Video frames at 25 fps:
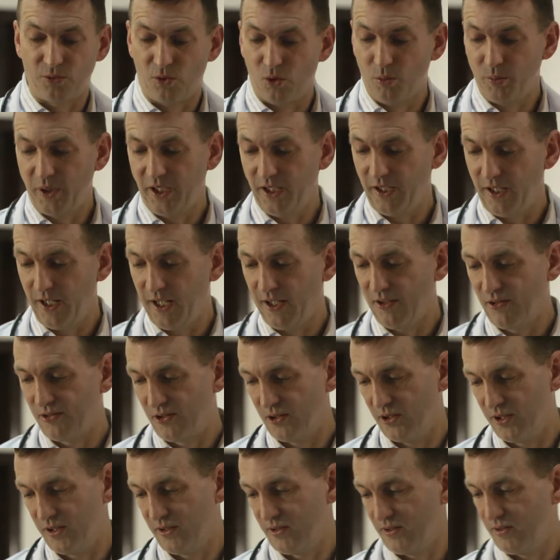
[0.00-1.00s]
variety
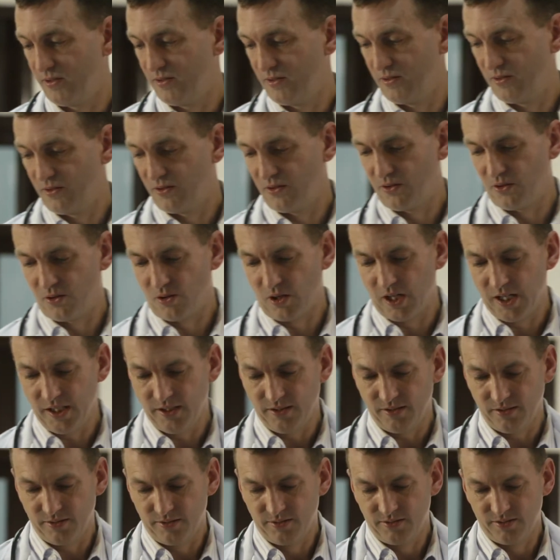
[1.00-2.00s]
of clinical and
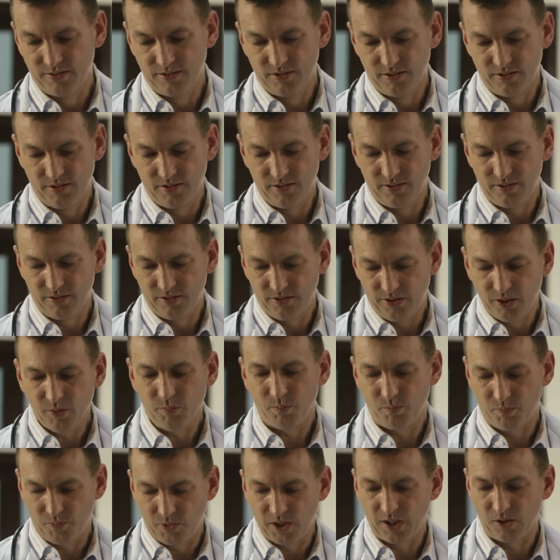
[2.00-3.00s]
administrative tasks
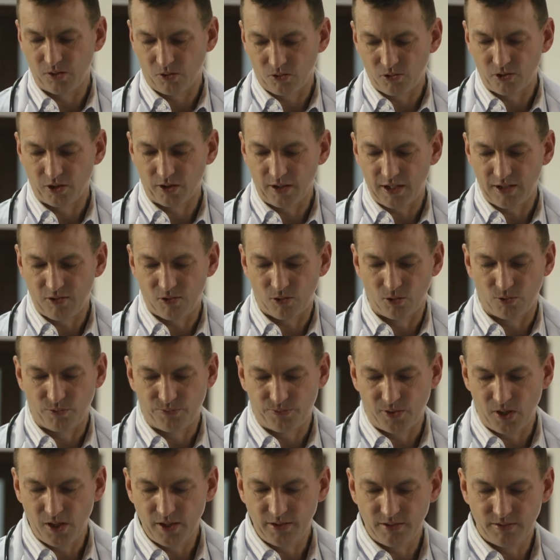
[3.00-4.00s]
that include assisting
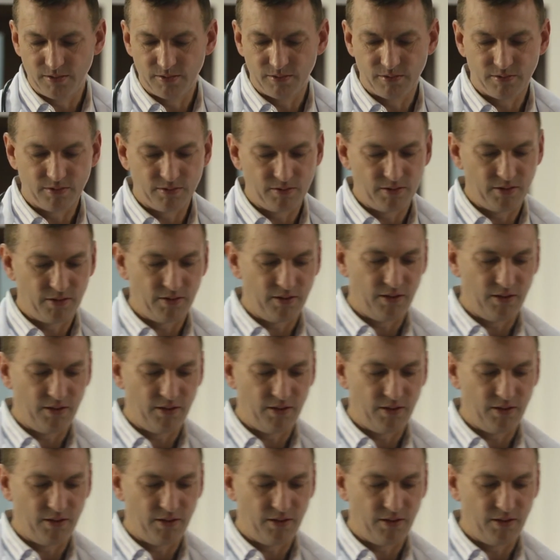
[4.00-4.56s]
physicians with patient